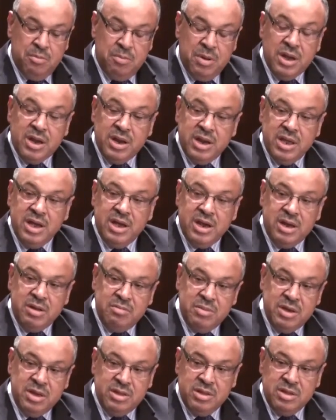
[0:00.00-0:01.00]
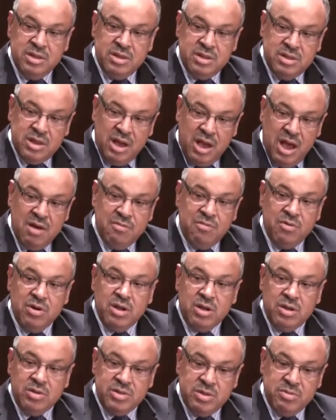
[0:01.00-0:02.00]
Bank Negara made the
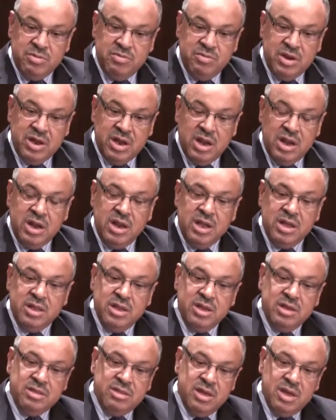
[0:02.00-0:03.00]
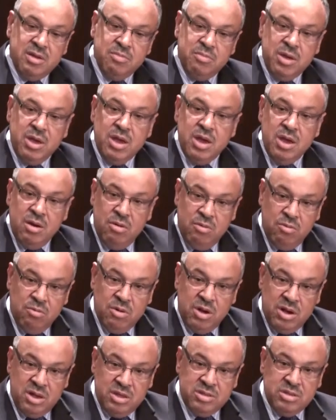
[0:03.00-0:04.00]
Takaful concept very clear, and STMB
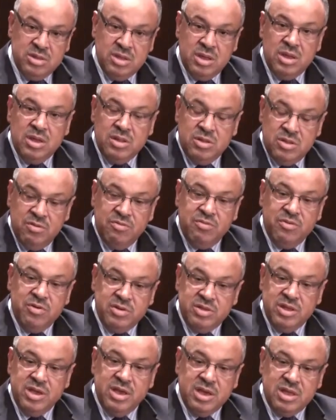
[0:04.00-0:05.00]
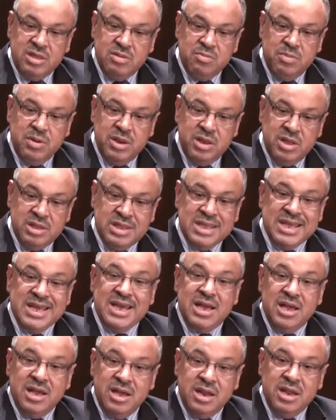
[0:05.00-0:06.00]
was the first experience
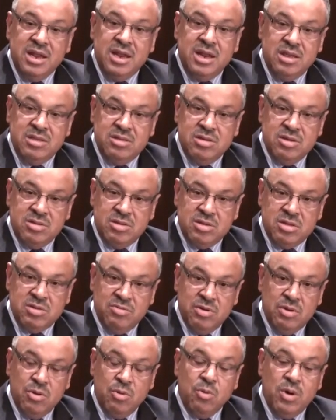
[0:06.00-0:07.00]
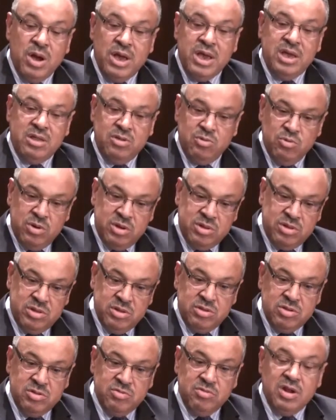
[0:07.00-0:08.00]
really successful. Why it was
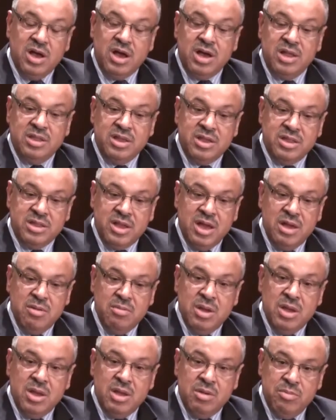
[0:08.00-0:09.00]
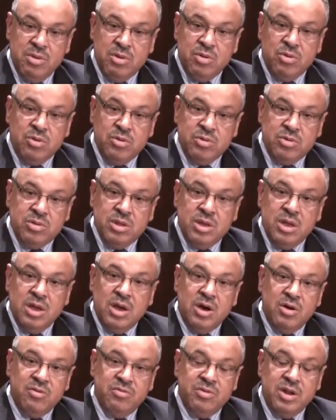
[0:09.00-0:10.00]
successful at that time? Because
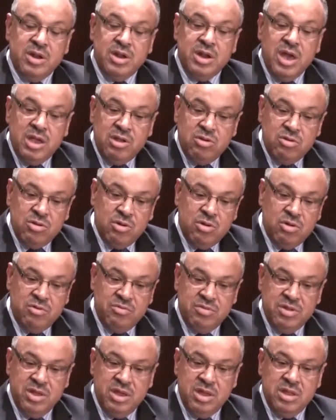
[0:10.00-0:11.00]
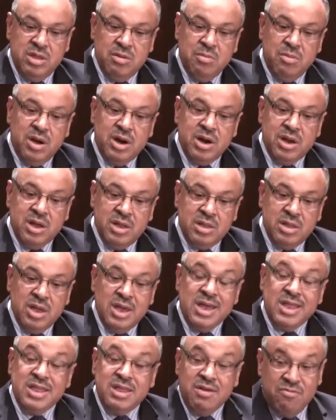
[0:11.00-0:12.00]
of the nature of the market,
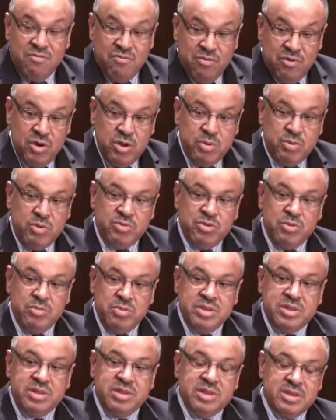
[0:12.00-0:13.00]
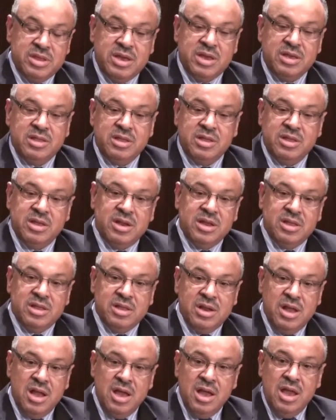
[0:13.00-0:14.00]
the volume of the business, etc.,
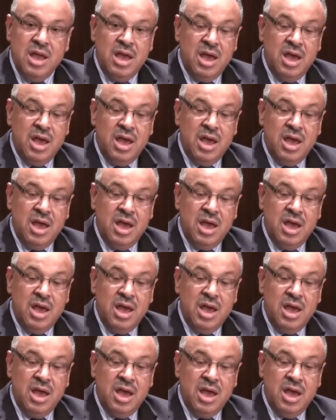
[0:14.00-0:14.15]
etc.